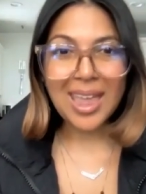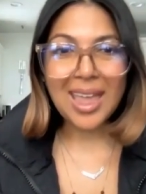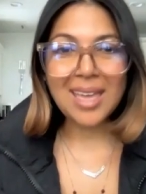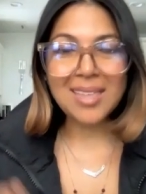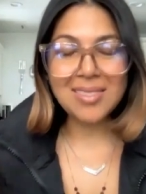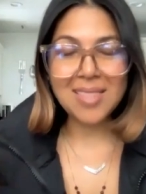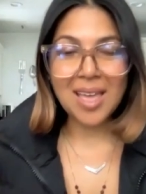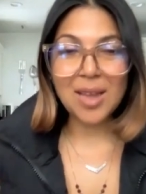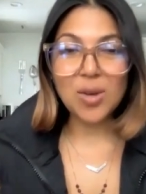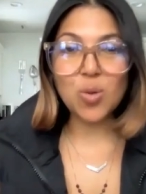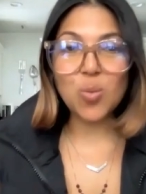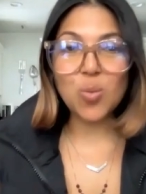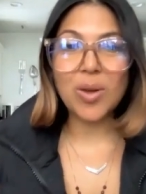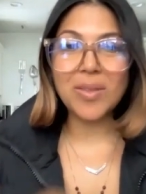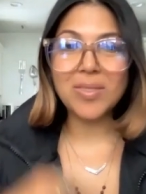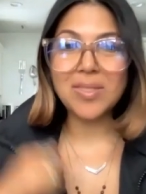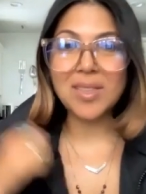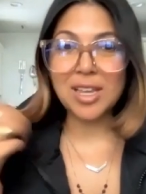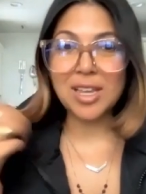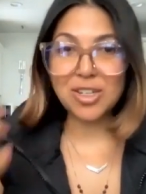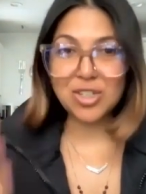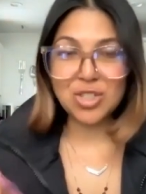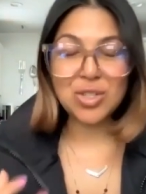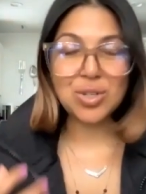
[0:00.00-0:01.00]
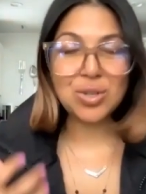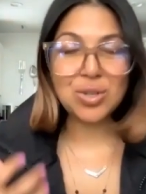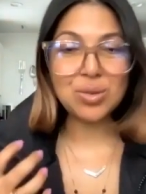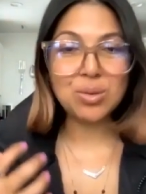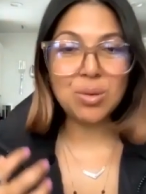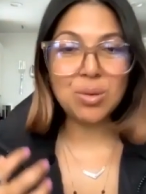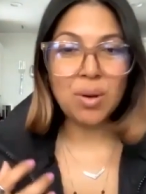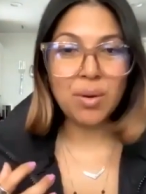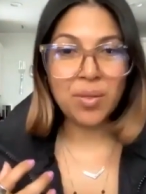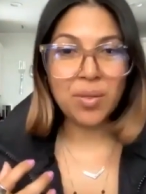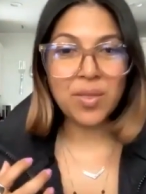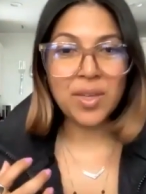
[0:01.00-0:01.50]
And then when they
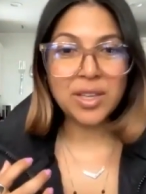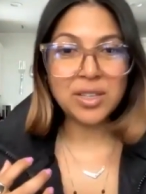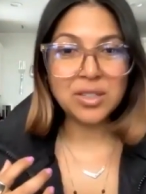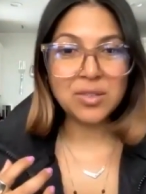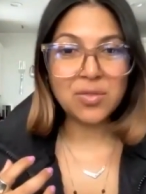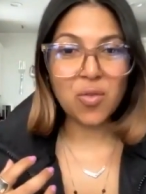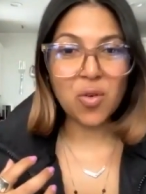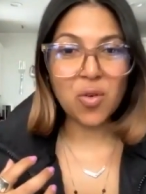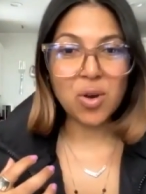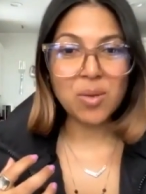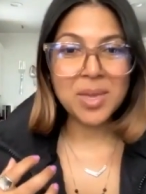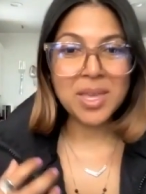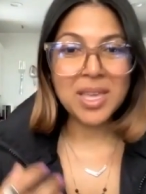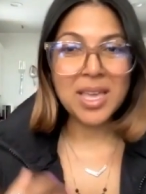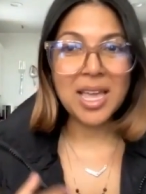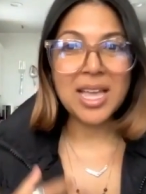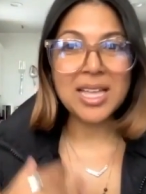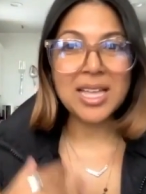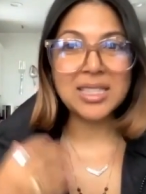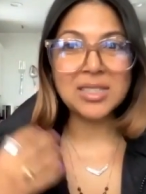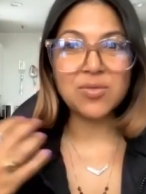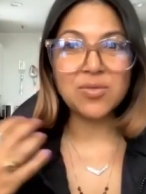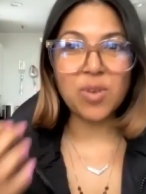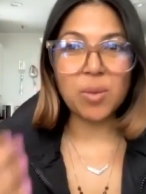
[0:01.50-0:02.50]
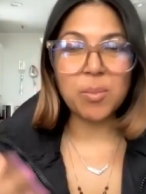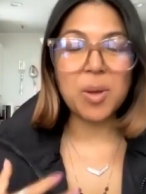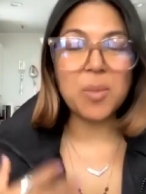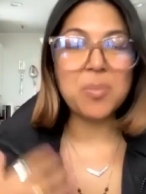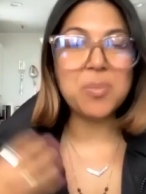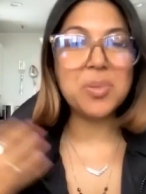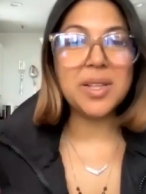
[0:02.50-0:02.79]
do things for me, it's from a